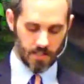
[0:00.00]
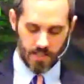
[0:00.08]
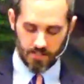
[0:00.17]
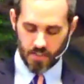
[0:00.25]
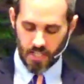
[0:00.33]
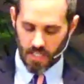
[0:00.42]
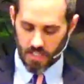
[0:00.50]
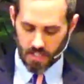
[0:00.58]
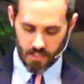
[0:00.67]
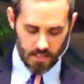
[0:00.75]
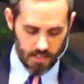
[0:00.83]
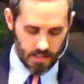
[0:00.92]

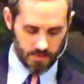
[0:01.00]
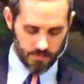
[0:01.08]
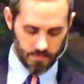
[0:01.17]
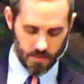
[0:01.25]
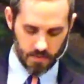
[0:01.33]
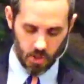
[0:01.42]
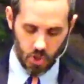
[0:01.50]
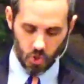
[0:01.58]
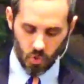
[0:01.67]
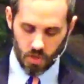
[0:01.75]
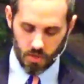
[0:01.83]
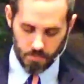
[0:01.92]
Zephaniah is a
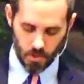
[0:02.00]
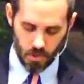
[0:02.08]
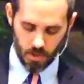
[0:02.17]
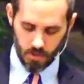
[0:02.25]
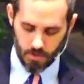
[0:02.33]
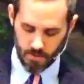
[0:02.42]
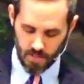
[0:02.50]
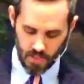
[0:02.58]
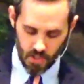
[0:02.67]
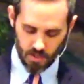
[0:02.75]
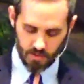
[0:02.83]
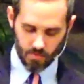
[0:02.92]
short book
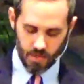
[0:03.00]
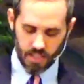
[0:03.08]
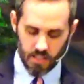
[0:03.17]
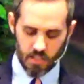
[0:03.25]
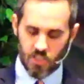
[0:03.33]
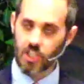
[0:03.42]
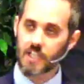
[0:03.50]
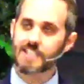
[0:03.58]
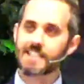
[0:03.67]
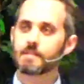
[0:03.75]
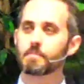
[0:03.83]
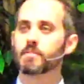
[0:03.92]
written
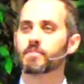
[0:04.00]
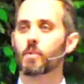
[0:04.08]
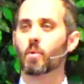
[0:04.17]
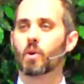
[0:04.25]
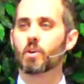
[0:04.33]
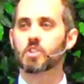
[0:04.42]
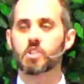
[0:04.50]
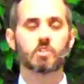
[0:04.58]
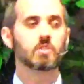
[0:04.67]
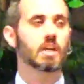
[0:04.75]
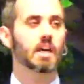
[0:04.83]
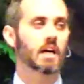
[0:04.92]
just before
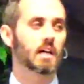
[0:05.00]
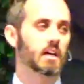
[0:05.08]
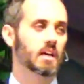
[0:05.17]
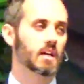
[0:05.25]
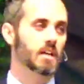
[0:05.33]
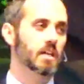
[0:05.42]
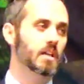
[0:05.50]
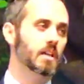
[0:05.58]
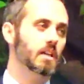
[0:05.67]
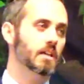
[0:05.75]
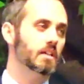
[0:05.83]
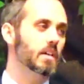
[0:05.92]
Judah
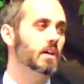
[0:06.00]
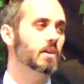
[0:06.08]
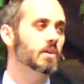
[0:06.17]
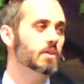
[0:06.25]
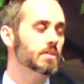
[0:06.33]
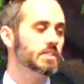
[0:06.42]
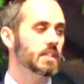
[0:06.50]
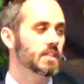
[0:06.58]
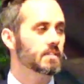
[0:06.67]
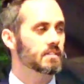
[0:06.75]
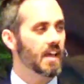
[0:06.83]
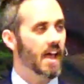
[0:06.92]
goes
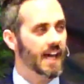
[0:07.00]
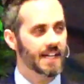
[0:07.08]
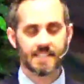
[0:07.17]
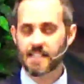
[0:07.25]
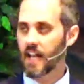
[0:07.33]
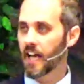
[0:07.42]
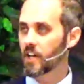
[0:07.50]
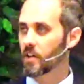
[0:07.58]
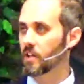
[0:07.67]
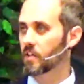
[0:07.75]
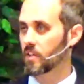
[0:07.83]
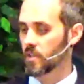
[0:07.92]
into
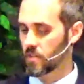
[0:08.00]
exile.